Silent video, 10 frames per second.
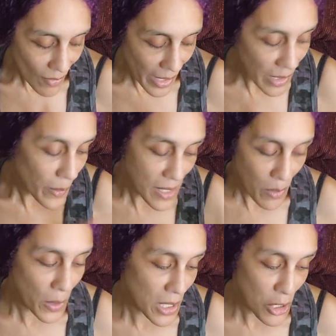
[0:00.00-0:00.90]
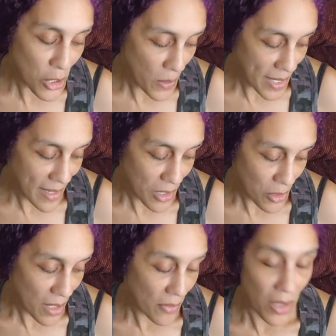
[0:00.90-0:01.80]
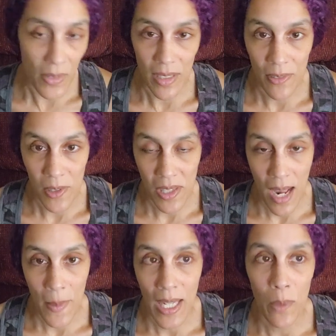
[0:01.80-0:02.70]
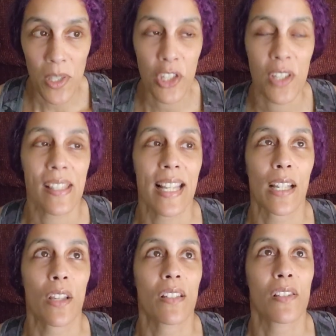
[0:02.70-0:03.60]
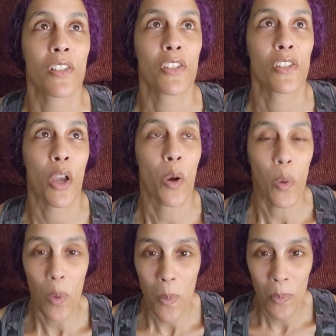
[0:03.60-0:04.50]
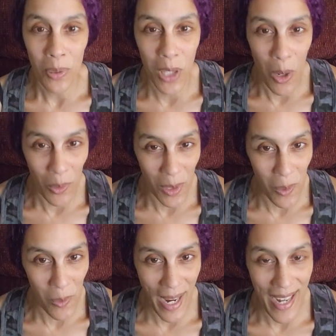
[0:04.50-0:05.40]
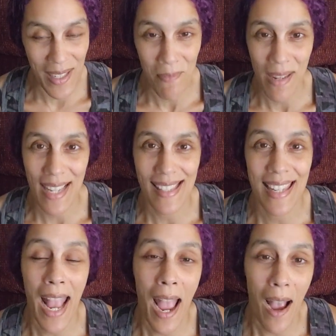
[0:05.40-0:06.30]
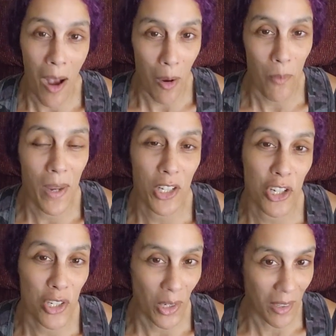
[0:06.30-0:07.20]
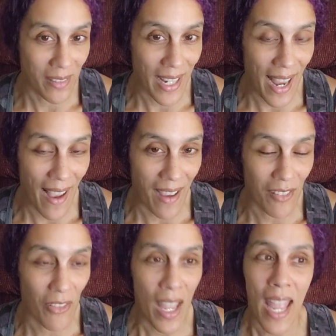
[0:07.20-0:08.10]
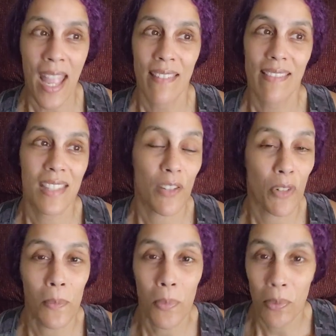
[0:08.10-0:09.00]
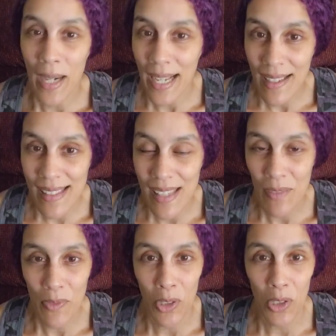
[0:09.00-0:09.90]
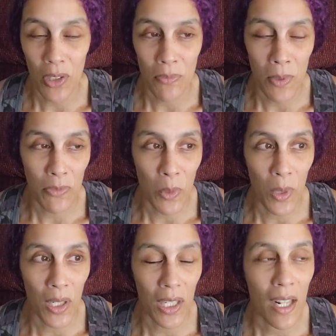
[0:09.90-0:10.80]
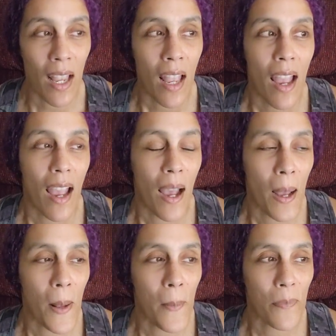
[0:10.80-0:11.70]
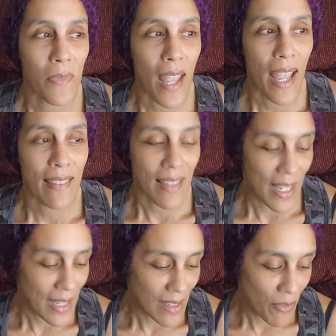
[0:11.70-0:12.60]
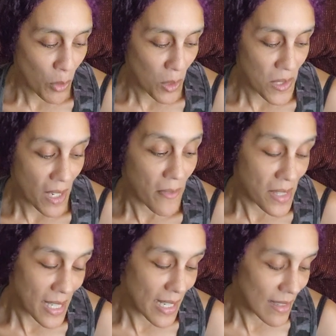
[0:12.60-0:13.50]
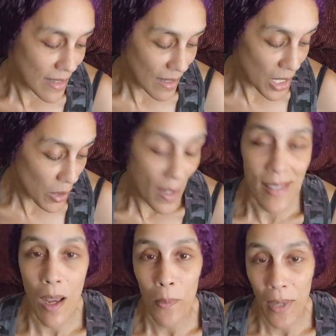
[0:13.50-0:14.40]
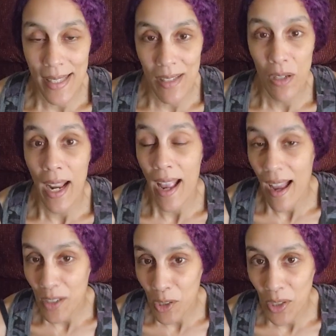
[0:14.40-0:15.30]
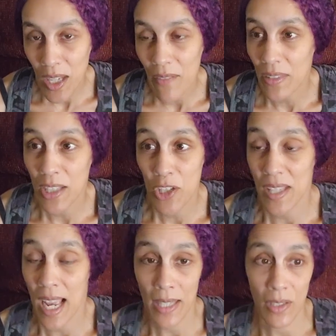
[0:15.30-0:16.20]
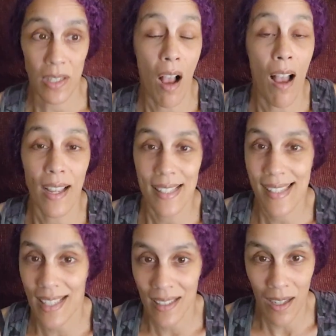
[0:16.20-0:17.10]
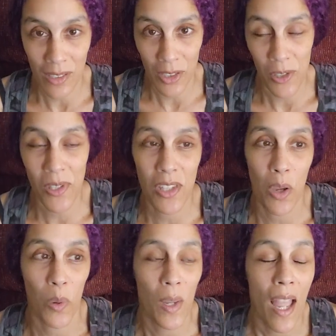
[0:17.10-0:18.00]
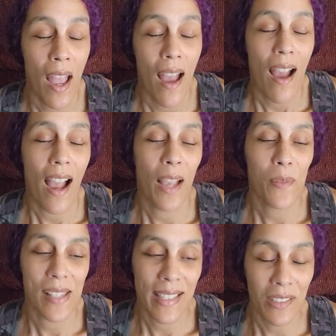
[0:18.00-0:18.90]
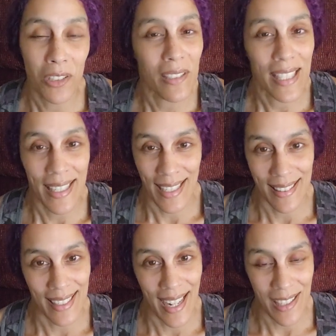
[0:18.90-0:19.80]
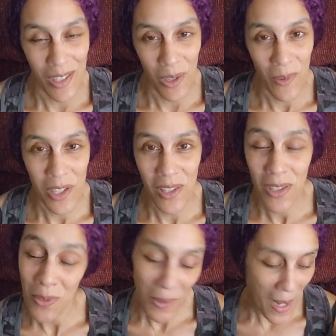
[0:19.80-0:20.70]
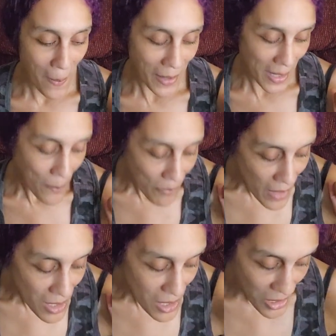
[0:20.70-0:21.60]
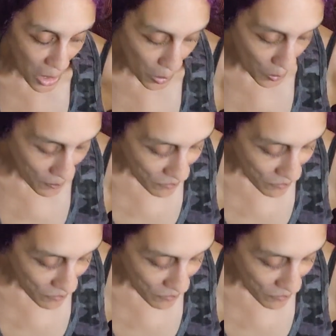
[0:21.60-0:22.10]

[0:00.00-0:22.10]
anyway, so I went into Joann's yesterday for the very first time, and I was just like so blown away and amazed at how much yarn they have. Different brands I've never heard of before. And then of course I've seen, I saw brands that I had heard of, and they just had tons of colors. So I was like literally a kid in a candy store. I was just super happy. So